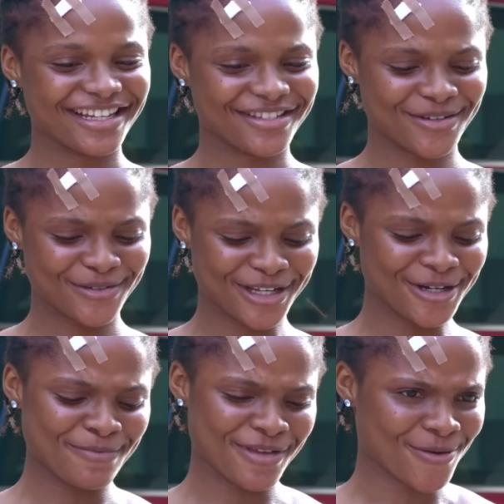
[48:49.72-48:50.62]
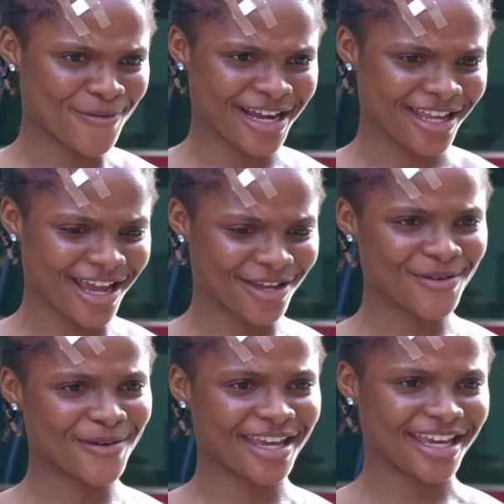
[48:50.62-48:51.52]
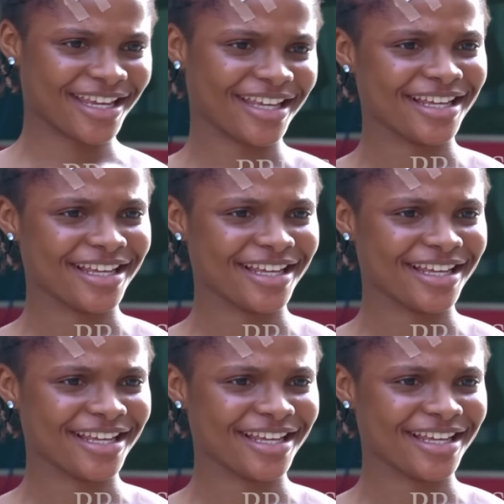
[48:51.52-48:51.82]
So tell me, why are you here?